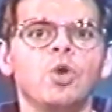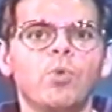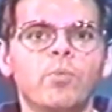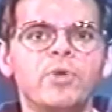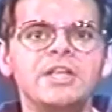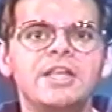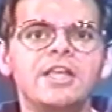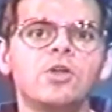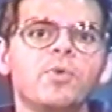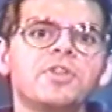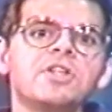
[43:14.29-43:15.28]
When we
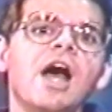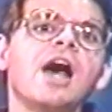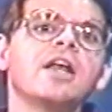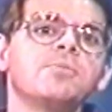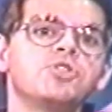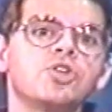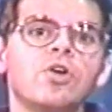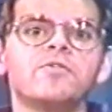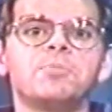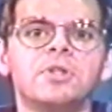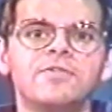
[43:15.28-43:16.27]
deal with
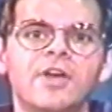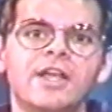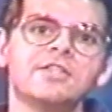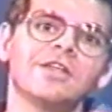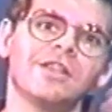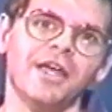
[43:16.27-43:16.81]
non-observable events,